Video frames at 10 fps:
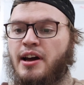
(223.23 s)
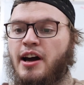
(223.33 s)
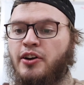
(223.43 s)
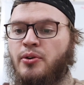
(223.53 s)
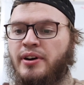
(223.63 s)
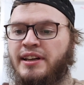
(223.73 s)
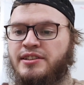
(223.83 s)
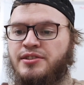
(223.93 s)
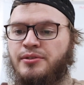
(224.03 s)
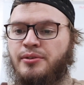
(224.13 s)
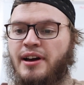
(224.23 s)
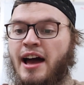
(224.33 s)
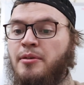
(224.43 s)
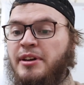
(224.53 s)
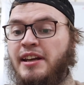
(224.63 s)
according to
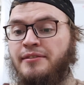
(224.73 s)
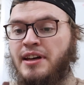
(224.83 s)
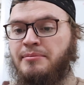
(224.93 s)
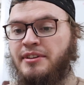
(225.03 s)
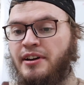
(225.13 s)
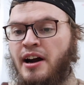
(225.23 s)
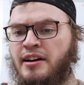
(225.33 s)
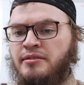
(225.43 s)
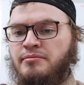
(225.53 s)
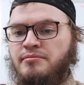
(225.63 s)
how many of them there are.